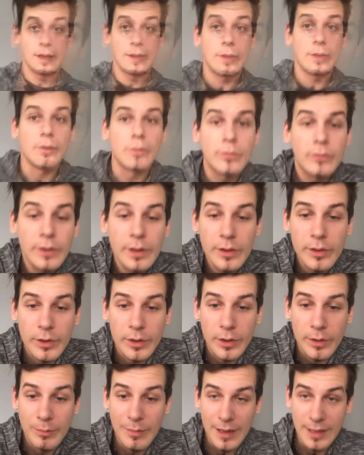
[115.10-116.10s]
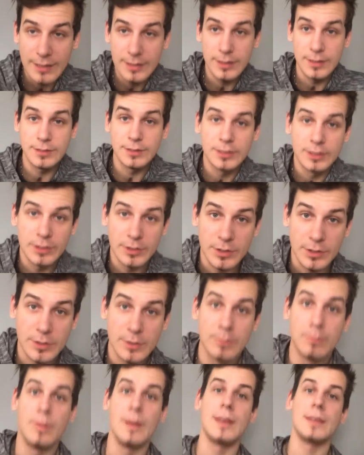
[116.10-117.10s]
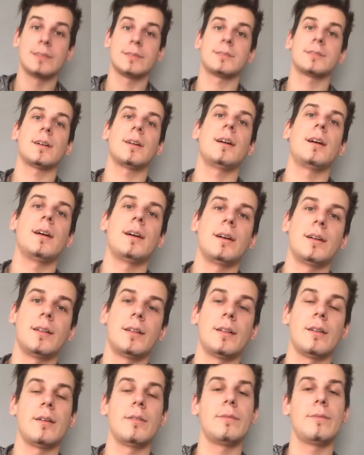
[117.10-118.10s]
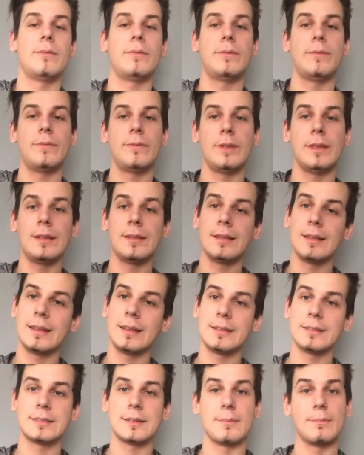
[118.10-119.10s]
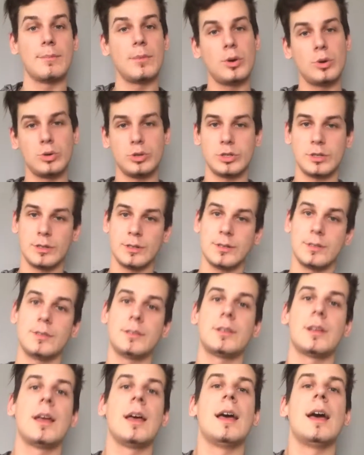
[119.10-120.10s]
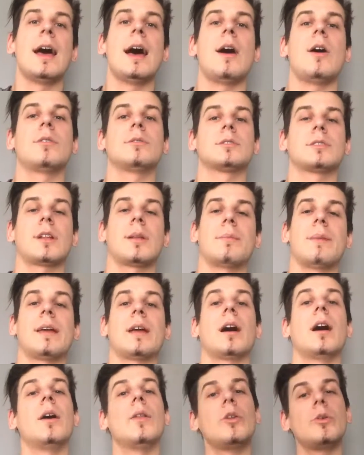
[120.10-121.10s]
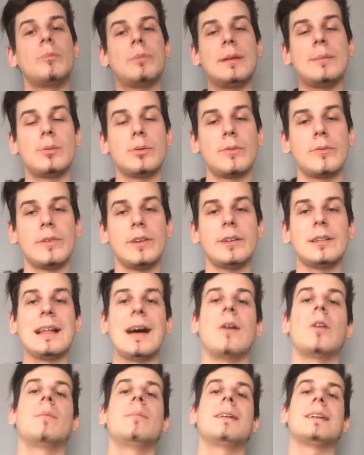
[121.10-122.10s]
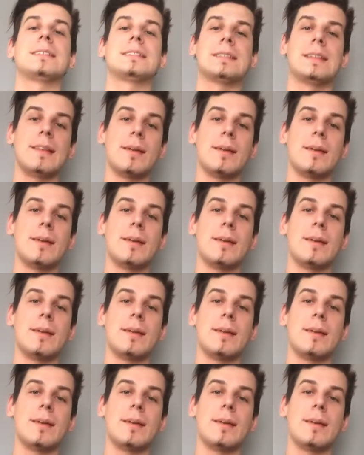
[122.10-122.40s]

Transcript: And the feeler makes decisions based on feelings, emotions, how it's going to make other people feel, how it makes